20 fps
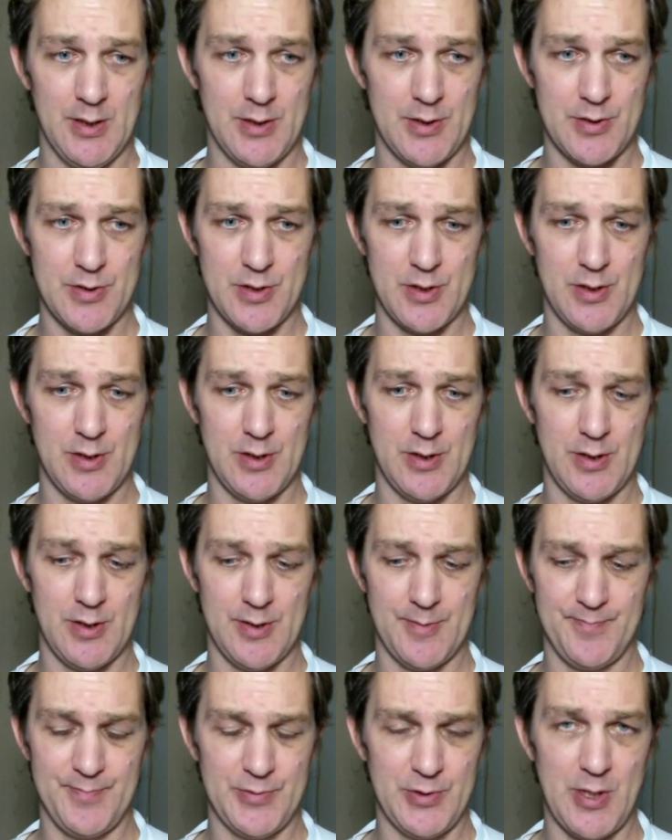There's
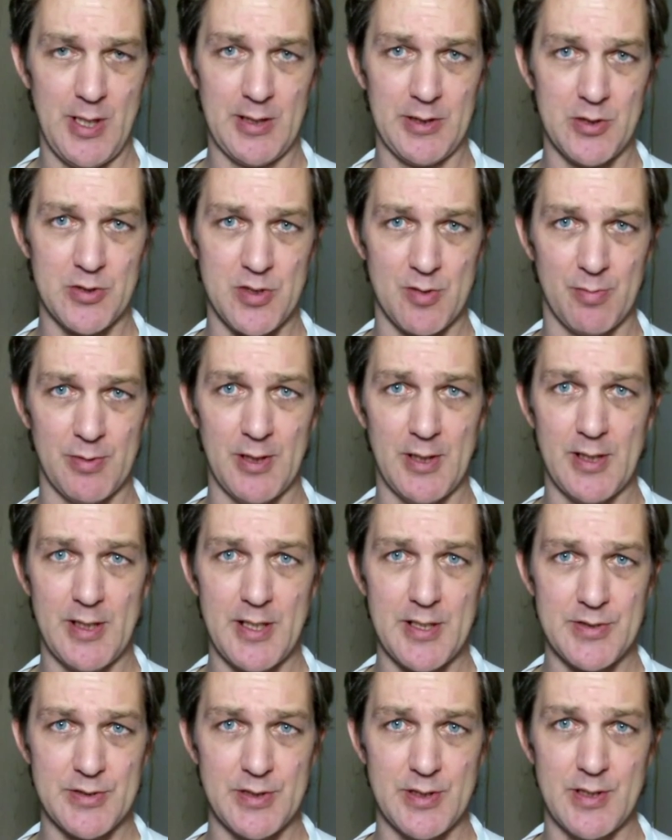a Tractor Supply
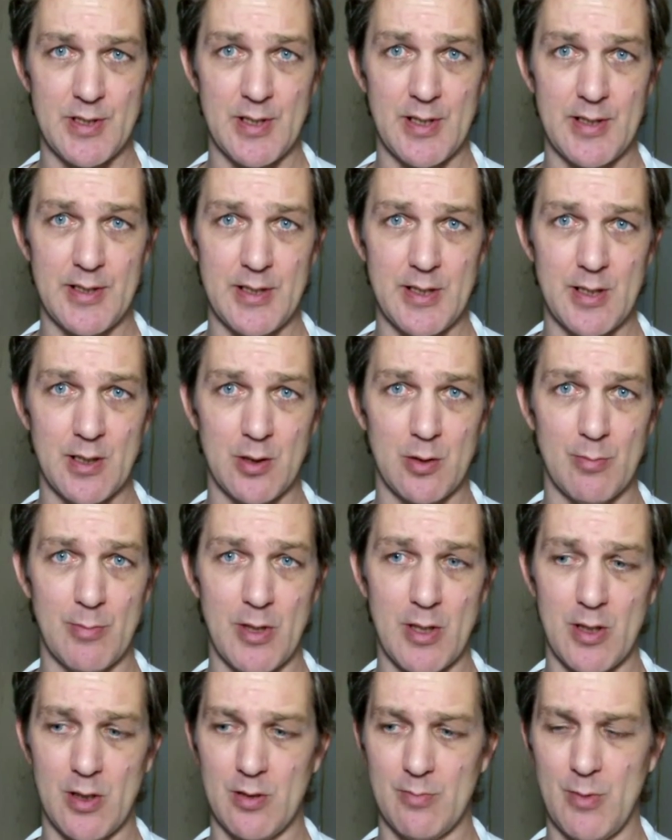has the identical
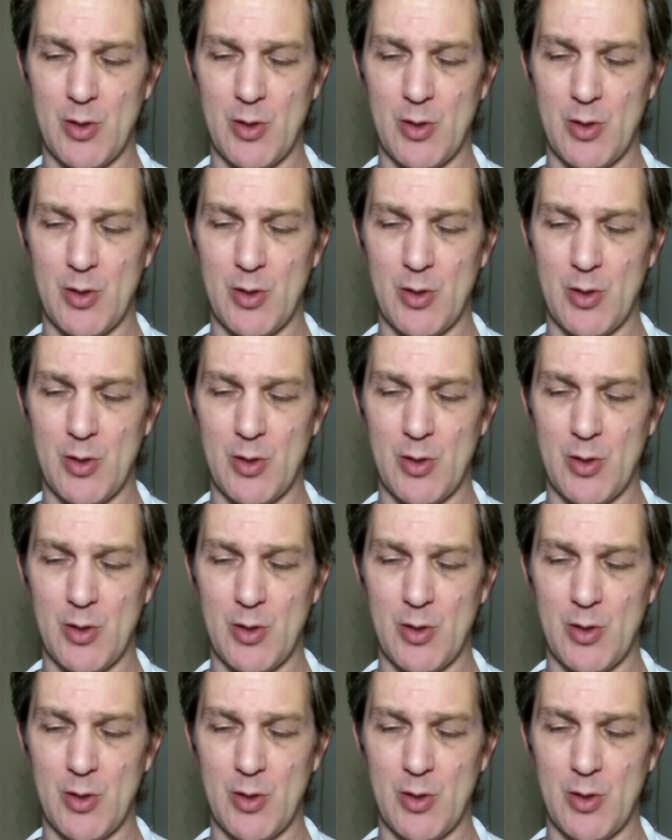model.